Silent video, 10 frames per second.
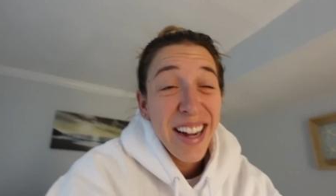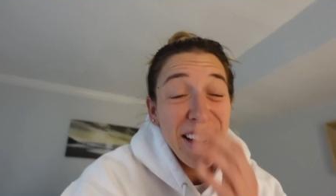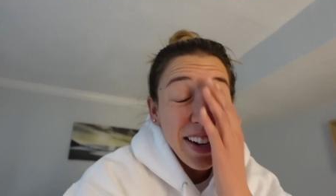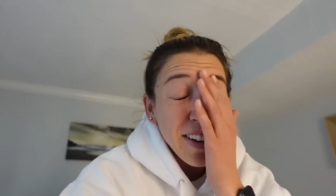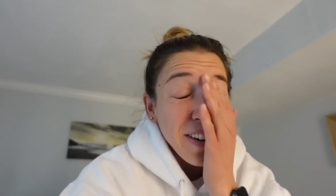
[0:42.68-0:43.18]

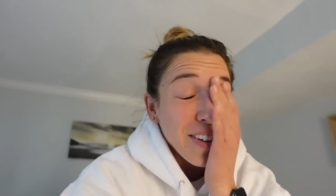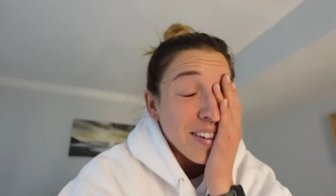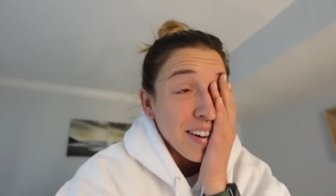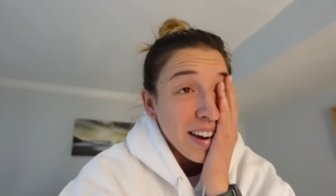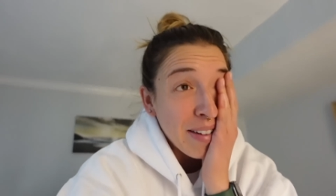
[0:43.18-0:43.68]
I know,
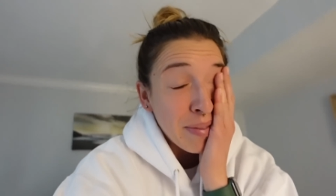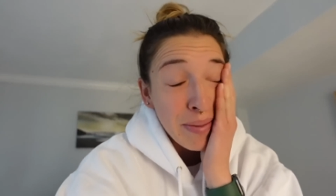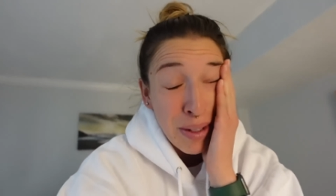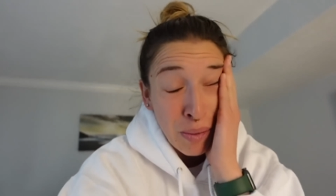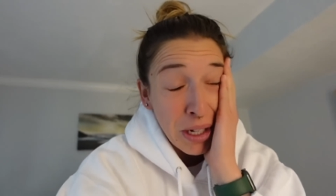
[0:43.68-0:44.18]
I'm
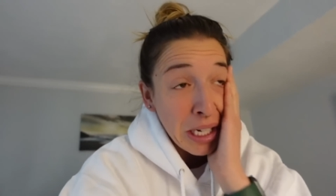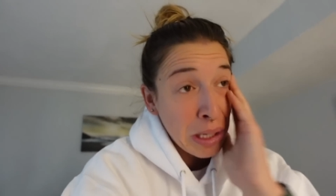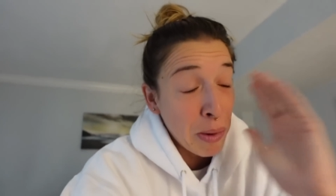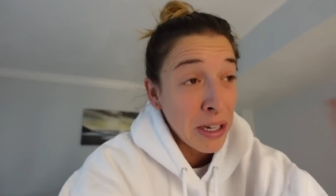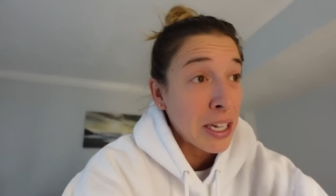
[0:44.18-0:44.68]
really
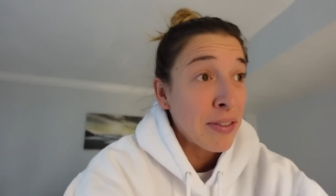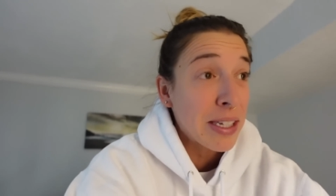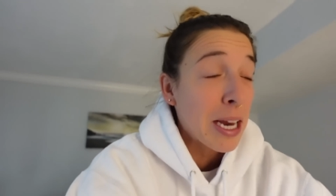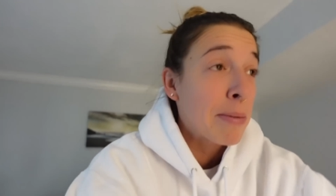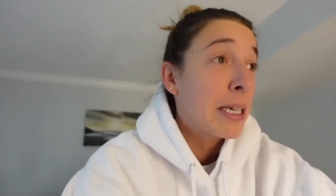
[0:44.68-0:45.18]
surprised I haven't
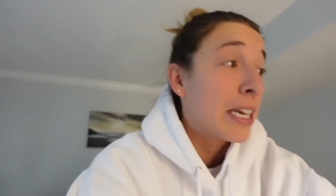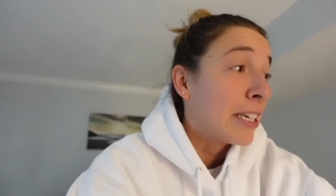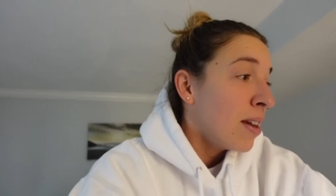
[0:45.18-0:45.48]
skipped any.